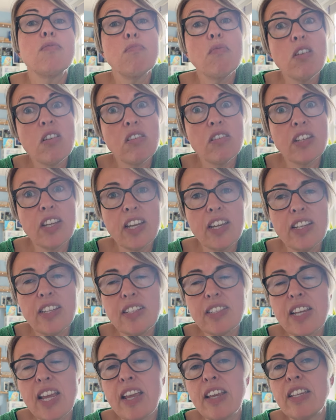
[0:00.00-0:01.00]

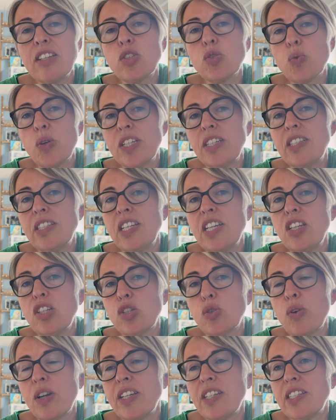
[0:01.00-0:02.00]
market in
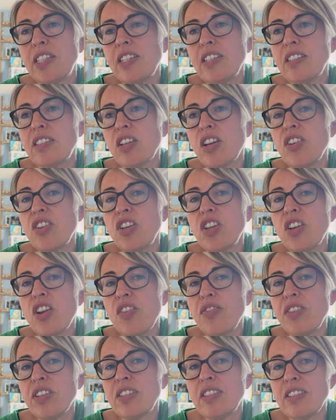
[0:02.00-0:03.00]
2020. So, you
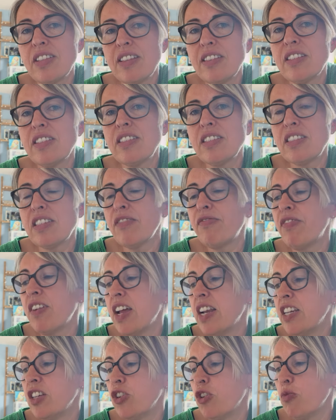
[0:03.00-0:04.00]
know, this is a
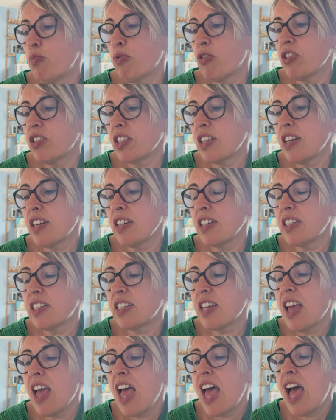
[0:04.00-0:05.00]
fairly new
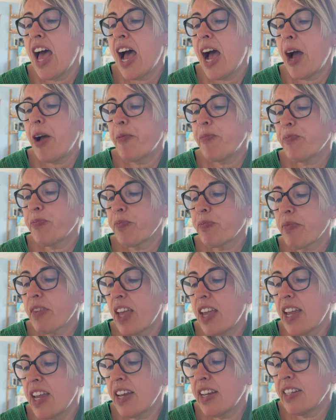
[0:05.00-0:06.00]
product.
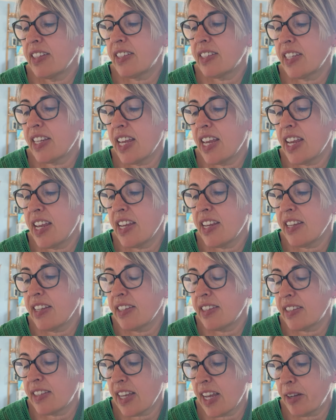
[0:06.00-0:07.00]
It
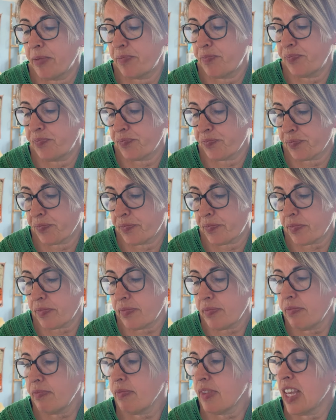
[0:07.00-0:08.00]
is
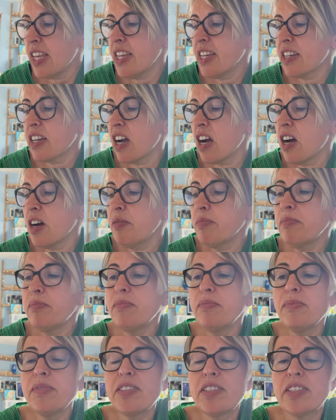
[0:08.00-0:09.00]
it
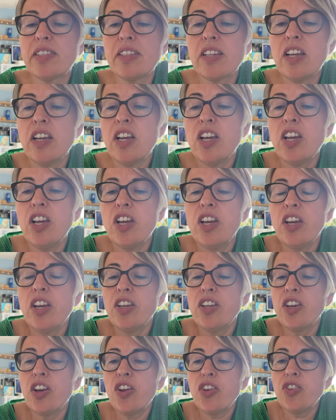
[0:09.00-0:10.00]
comes,
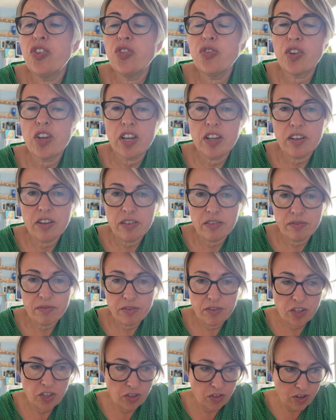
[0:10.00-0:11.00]
you know, you
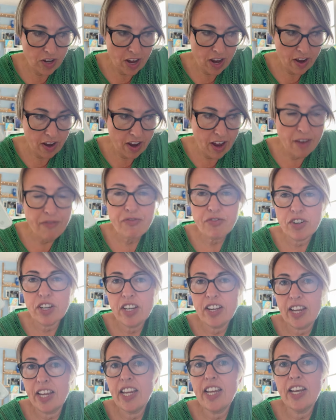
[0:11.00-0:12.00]
can,
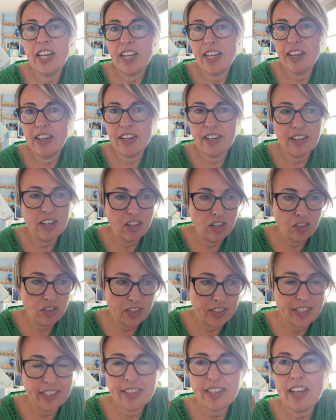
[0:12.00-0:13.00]
every Healy
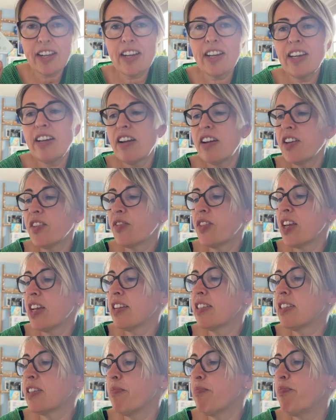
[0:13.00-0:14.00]
looks exactly like
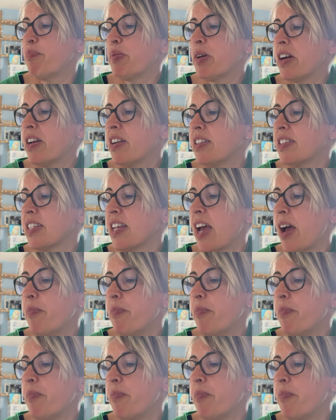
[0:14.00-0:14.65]
this, but